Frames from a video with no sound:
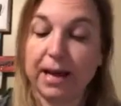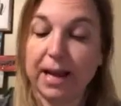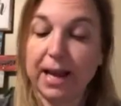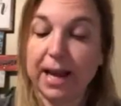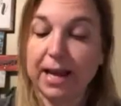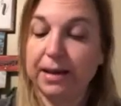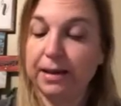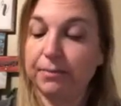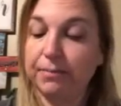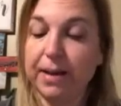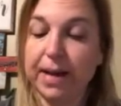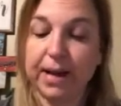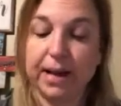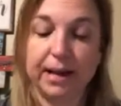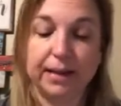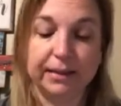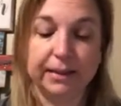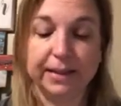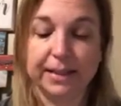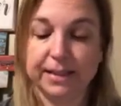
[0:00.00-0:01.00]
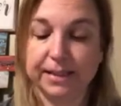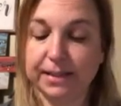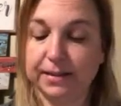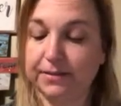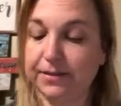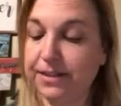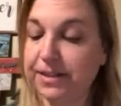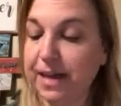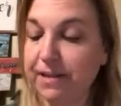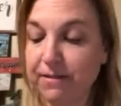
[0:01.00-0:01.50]
he had to make a list
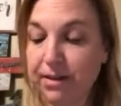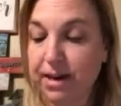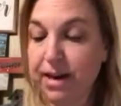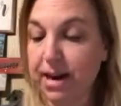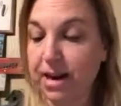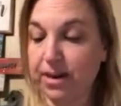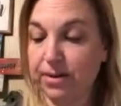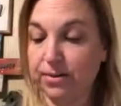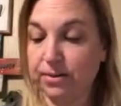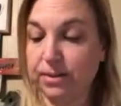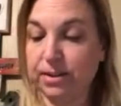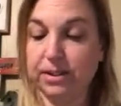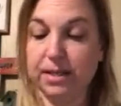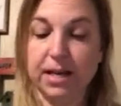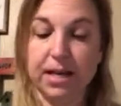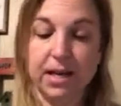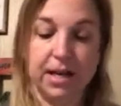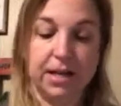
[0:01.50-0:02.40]
of 7 nouns.